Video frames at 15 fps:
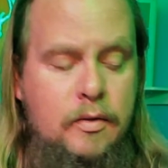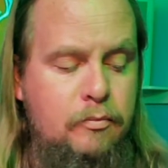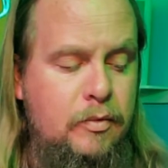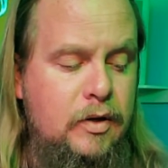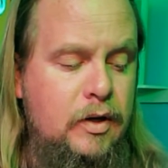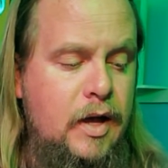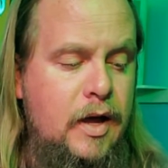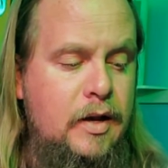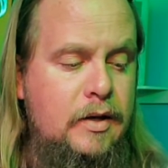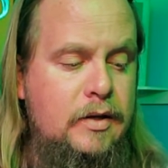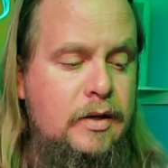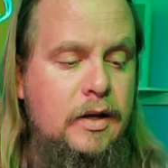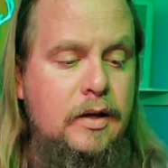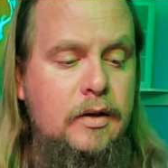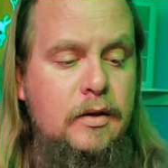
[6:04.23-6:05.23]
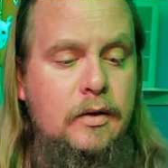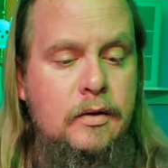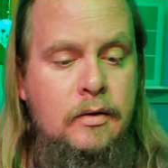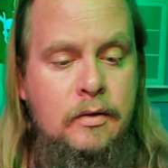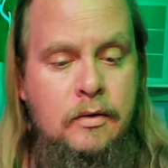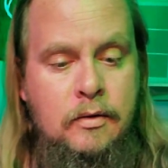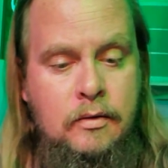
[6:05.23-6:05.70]
Been kind of digging
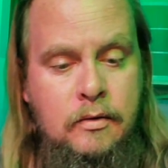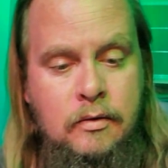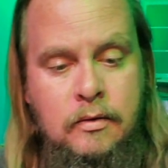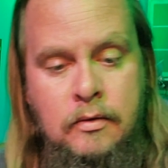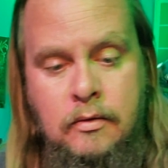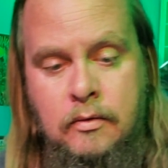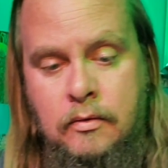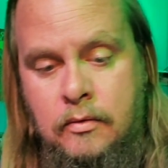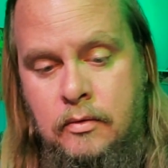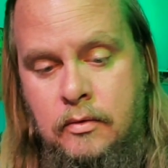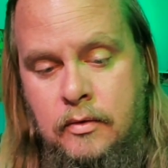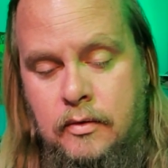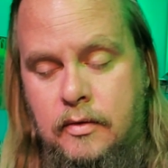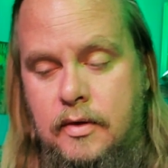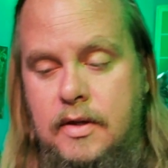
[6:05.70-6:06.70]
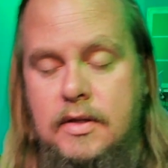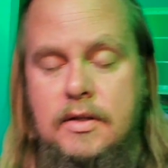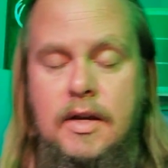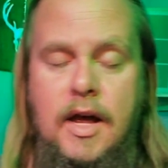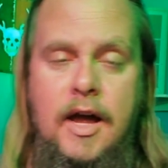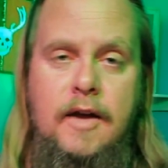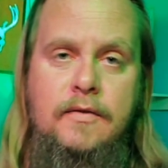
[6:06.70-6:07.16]
these
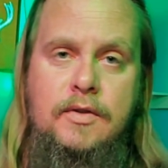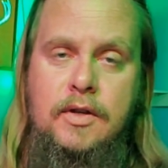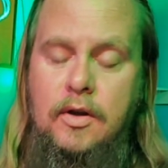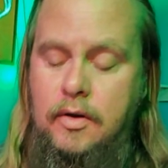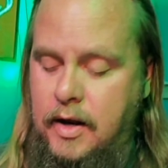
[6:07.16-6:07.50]
knives, you know.